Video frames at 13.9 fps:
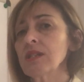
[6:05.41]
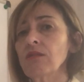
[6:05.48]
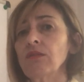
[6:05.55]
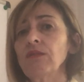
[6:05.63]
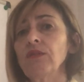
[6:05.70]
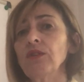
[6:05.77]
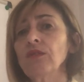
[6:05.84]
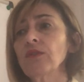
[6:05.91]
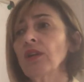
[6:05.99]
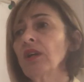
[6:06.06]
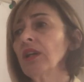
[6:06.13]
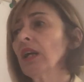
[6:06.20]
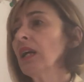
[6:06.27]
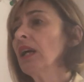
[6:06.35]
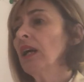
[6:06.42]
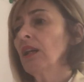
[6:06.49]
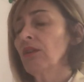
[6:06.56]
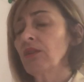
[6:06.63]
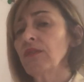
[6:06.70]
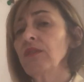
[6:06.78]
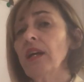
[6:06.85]
So if you've got a
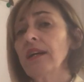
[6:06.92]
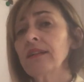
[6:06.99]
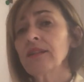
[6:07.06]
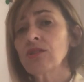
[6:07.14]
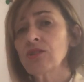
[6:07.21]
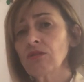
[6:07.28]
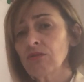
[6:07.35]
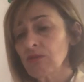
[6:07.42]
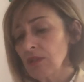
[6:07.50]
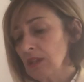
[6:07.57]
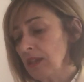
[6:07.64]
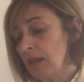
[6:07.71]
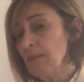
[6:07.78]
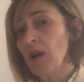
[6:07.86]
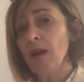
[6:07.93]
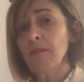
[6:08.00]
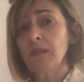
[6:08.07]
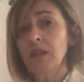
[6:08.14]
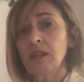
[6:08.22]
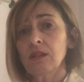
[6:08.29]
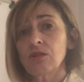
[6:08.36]
lot of younger children and they might
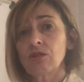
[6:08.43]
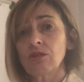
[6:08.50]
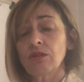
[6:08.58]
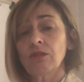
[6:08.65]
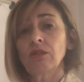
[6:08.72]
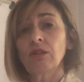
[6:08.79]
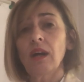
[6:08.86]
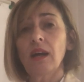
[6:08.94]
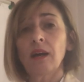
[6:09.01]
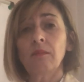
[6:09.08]
be into